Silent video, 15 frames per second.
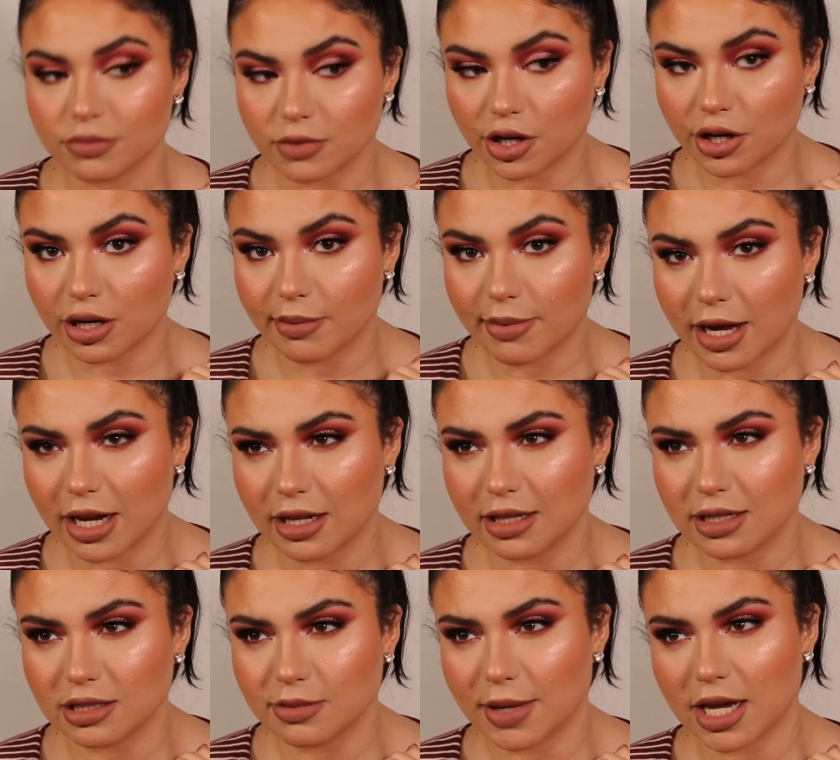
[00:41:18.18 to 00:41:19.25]
are you gonna buy any
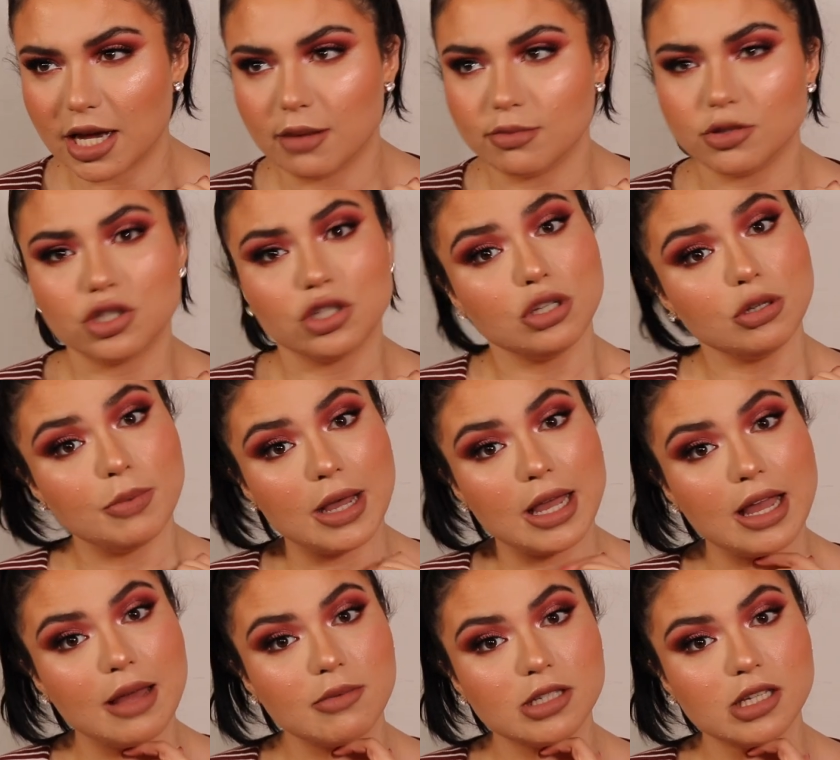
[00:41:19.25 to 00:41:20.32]
of this makeup? Do you buy
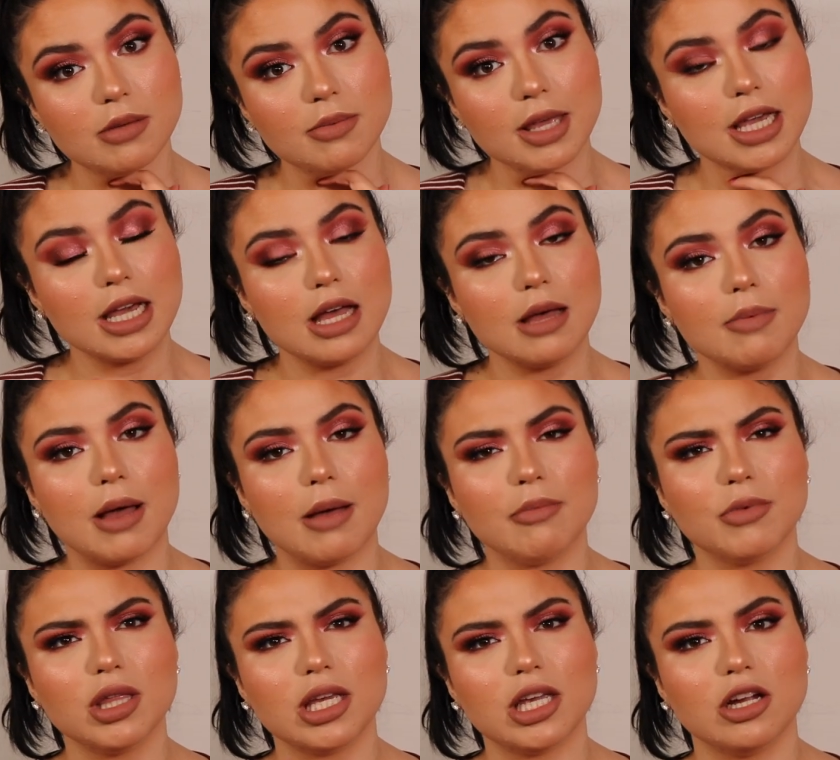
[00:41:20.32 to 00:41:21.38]
Amazon makeup? I'm
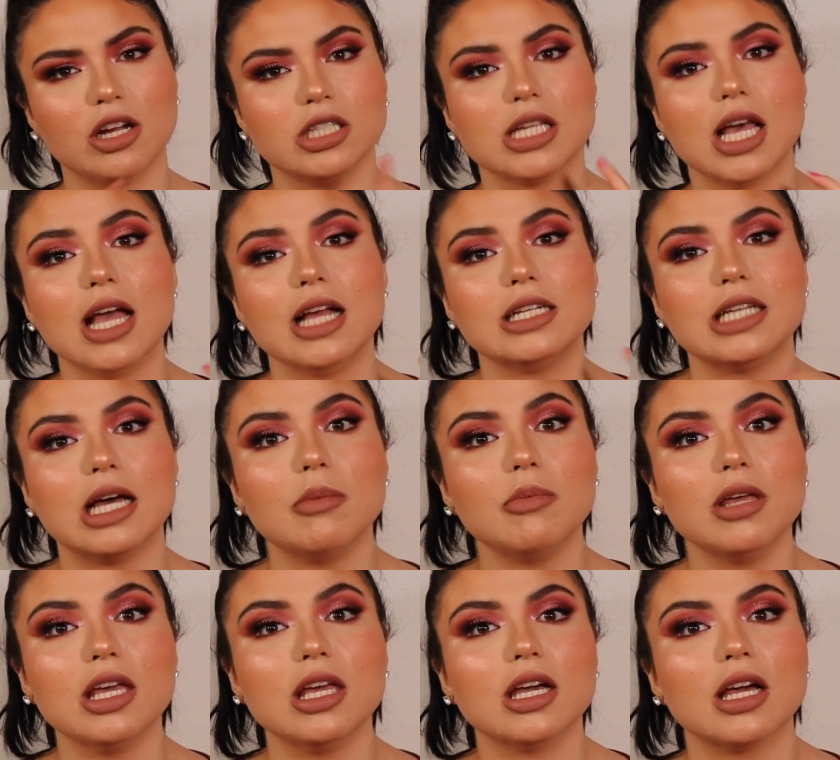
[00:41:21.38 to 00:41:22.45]
really curious. Tell
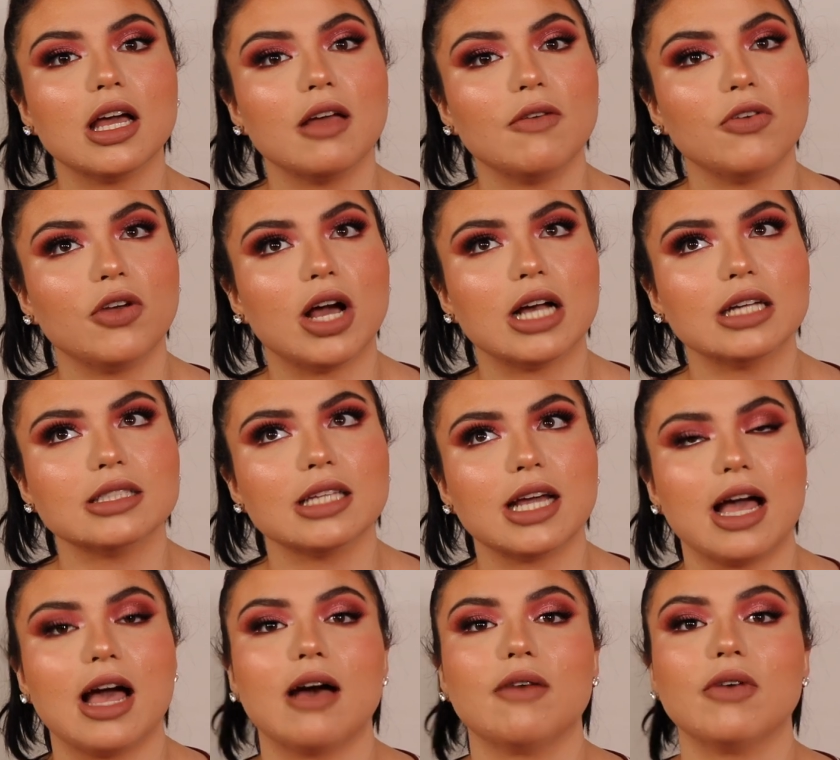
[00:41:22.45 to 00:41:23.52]
me if you guys like
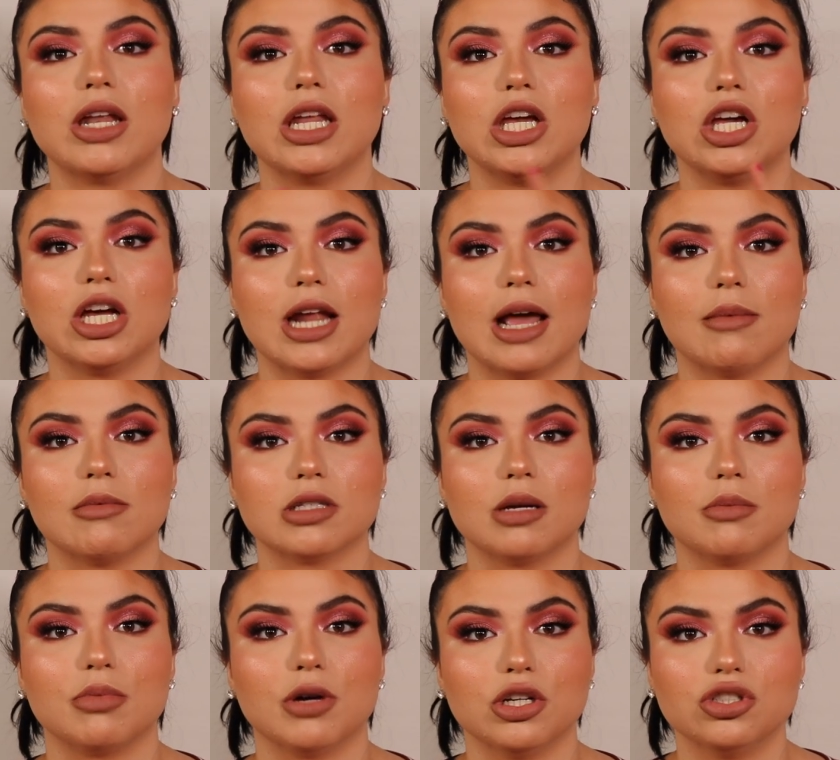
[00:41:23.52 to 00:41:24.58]
have any good
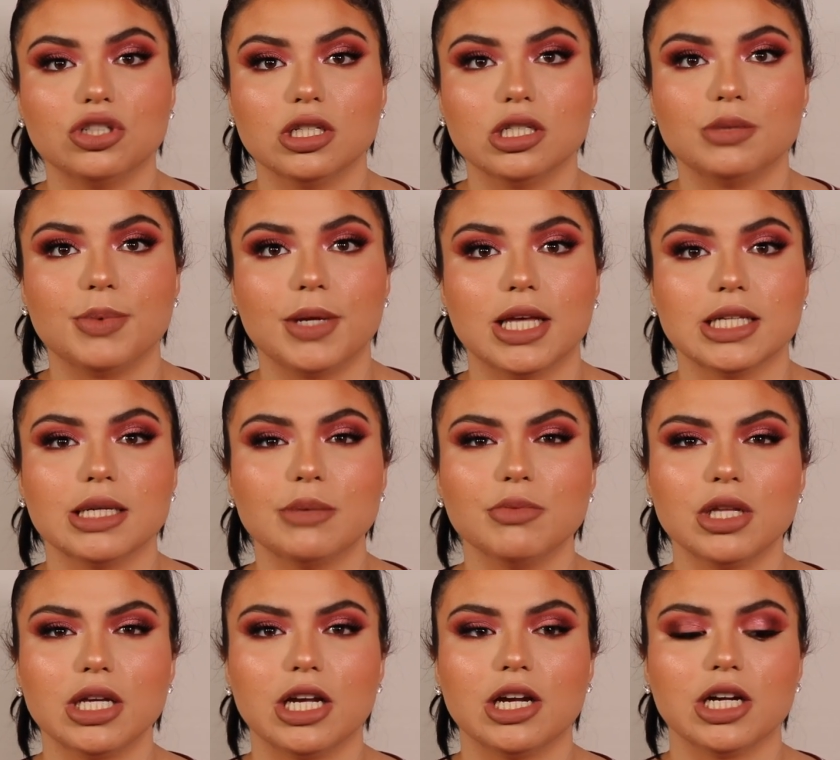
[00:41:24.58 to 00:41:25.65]
Amazon brushes, because I'm
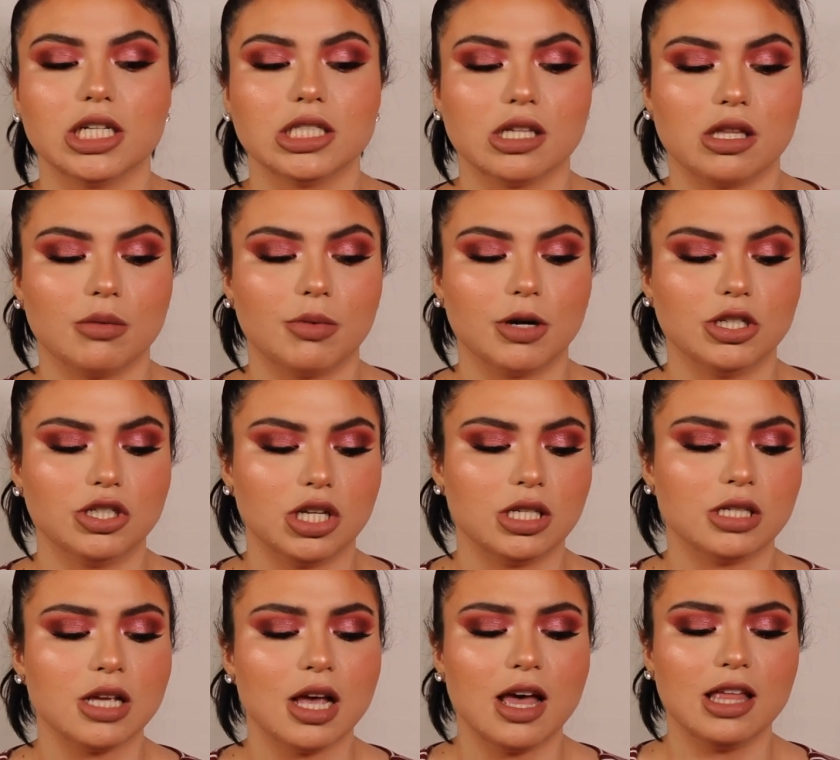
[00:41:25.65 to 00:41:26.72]
really curious on the
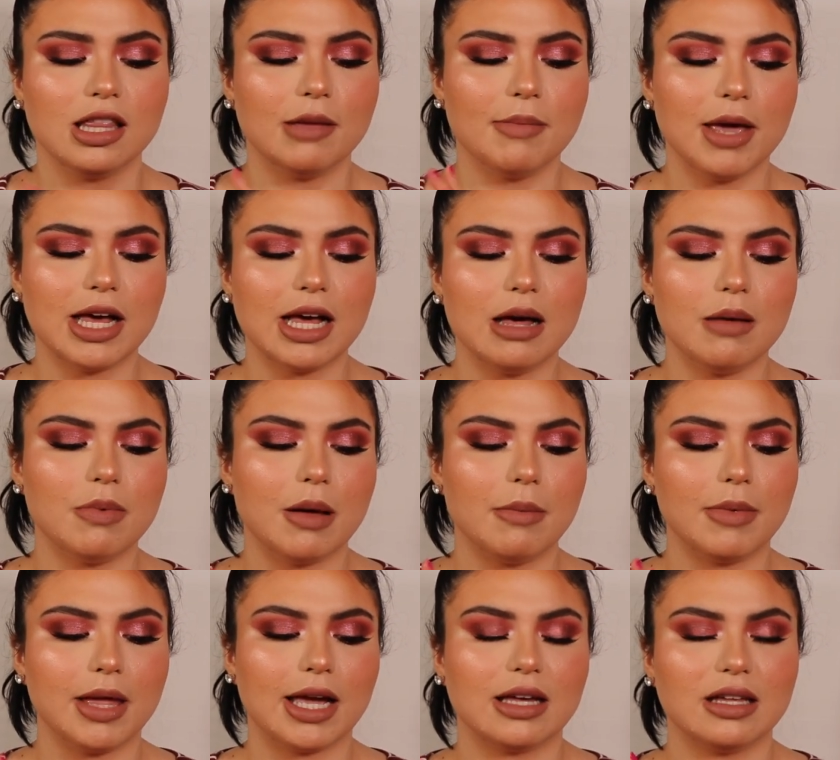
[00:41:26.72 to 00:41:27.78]
brushes. The makeup, I'm
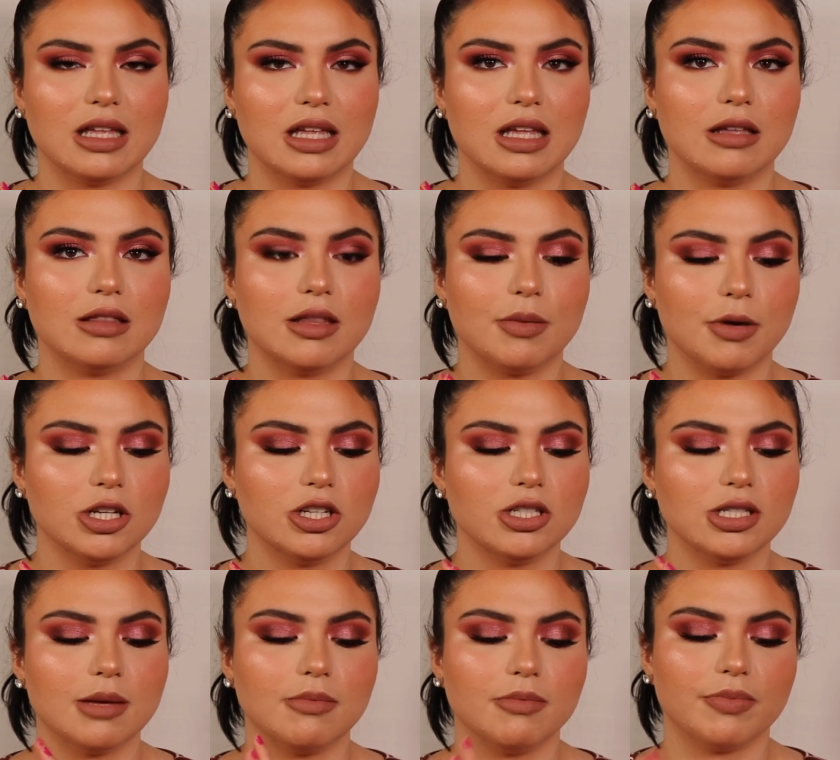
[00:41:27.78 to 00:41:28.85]
like, eh. The
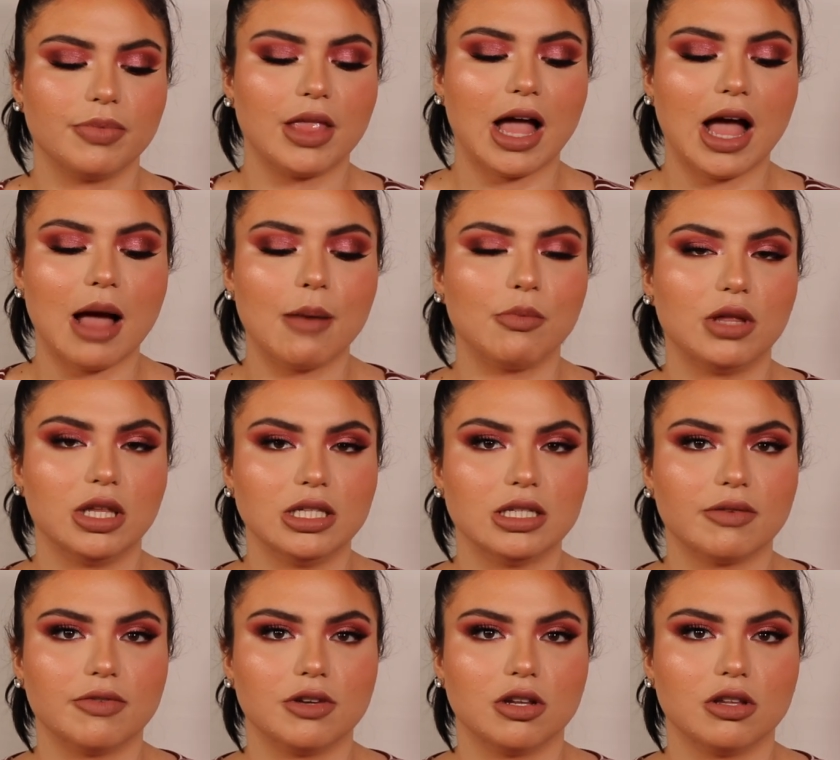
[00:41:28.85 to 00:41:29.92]
brushes, I'm willing to
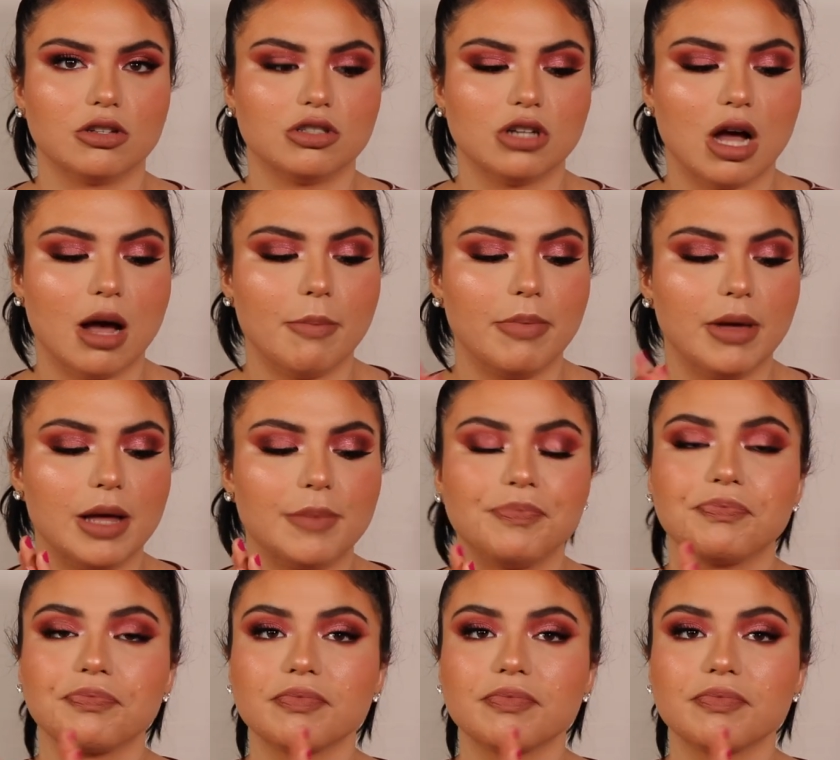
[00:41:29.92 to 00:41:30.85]
give them another shot. But